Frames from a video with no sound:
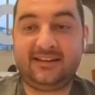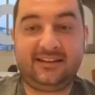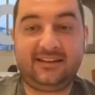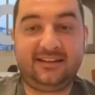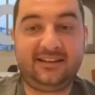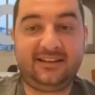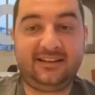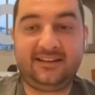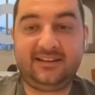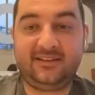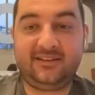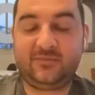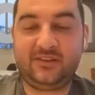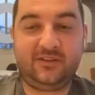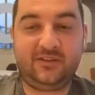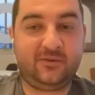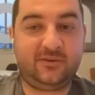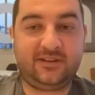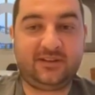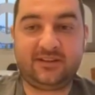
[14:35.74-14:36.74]

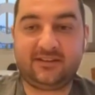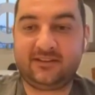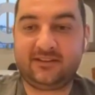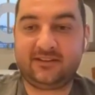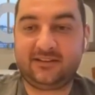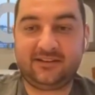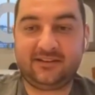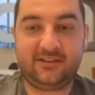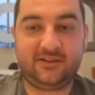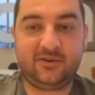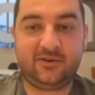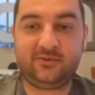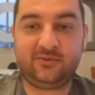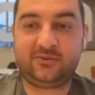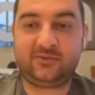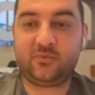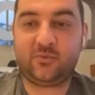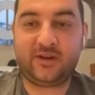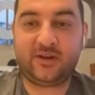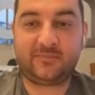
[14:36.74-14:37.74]
You can like go
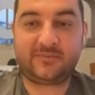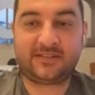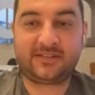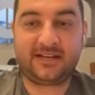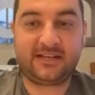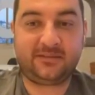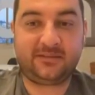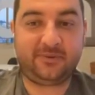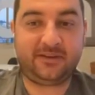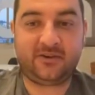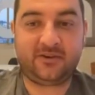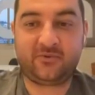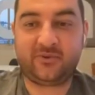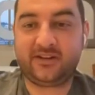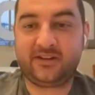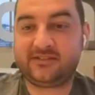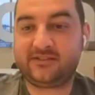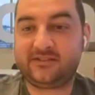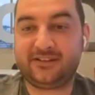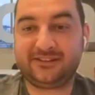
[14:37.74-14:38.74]
to the website
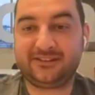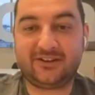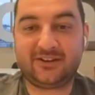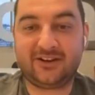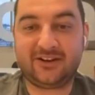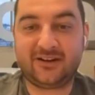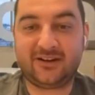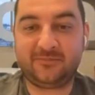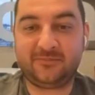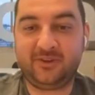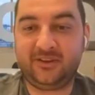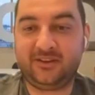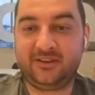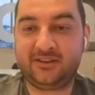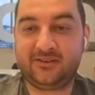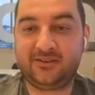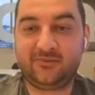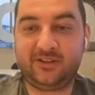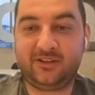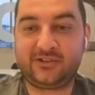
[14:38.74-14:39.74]
panorays.com. You
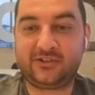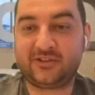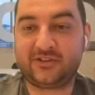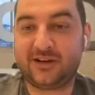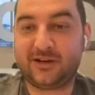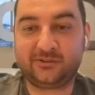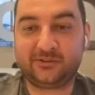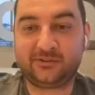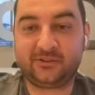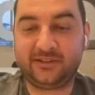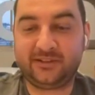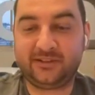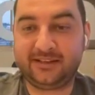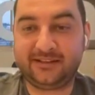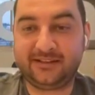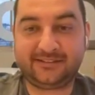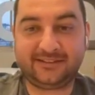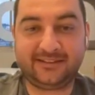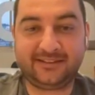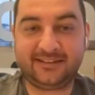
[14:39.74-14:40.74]
can reach out on
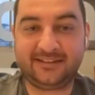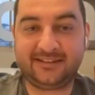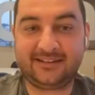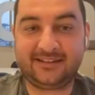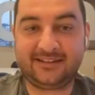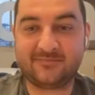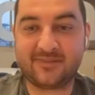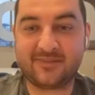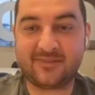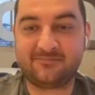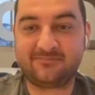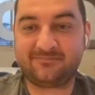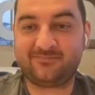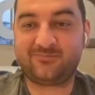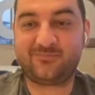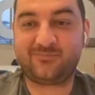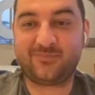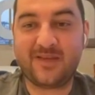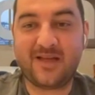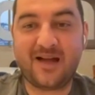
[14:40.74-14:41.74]
LinkedIn, and
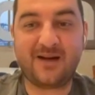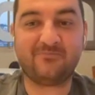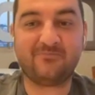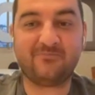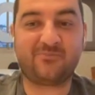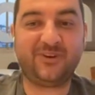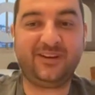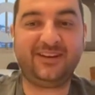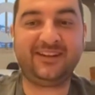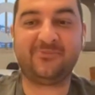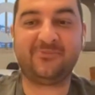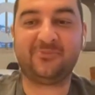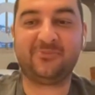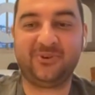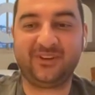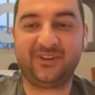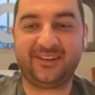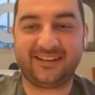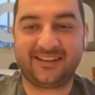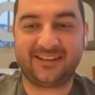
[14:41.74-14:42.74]
I'm pretty
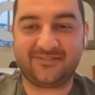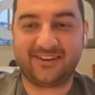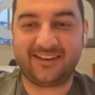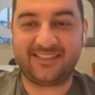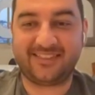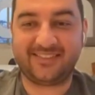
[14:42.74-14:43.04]
communicative.